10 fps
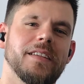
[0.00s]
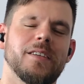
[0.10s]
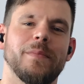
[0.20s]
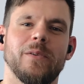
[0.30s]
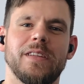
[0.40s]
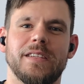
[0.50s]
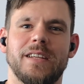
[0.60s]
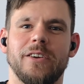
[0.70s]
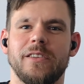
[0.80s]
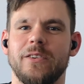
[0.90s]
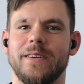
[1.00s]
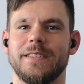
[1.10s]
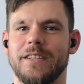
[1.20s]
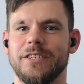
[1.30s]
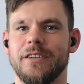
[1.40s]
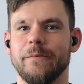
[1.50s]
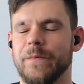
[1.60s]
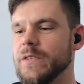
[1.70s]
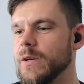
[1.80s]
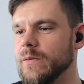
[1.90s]
It's about the start transition.
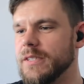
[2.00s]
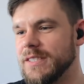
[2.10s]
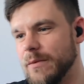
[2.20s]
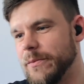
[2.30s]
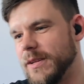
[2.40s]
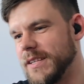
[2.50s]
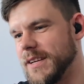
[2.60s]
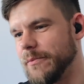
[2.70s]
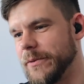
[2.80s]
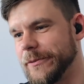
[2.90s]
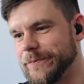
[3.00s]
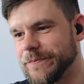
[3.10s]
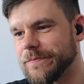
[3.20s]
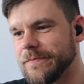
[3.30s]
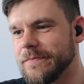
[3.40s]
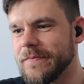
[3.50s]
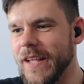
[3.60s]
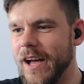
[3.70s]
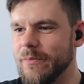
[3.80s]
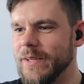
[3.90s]
So, simple example. I